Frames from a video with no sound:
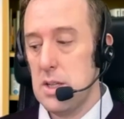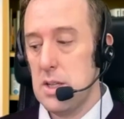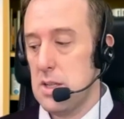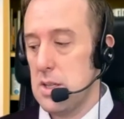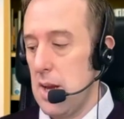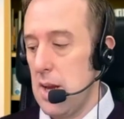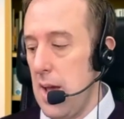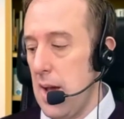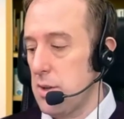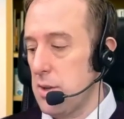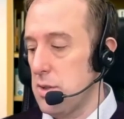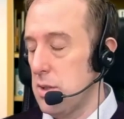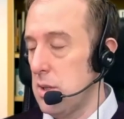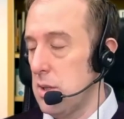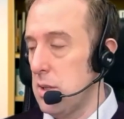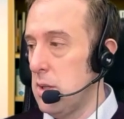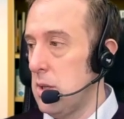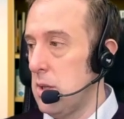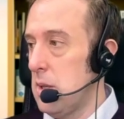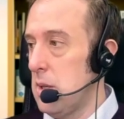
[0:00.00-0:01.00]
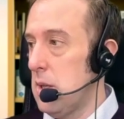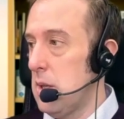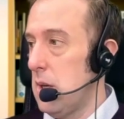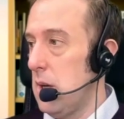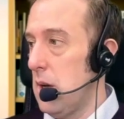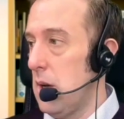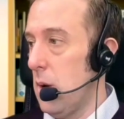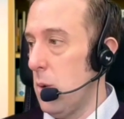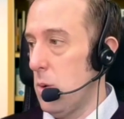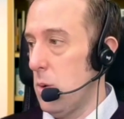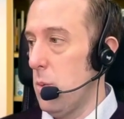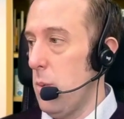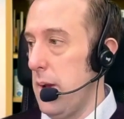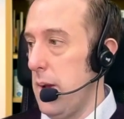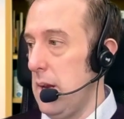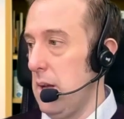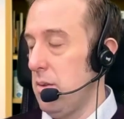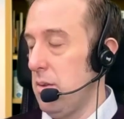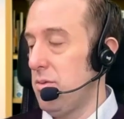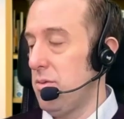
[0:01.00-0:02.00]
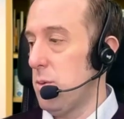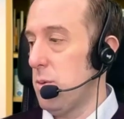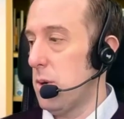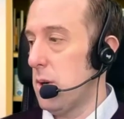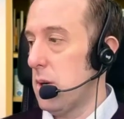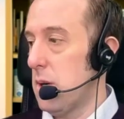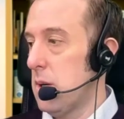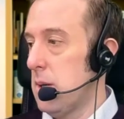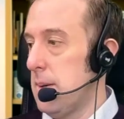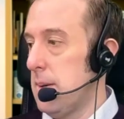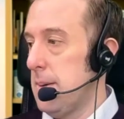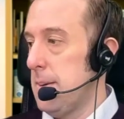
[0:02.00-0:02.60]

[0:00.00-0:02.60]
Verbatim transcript: that's an action uh, or waiting for.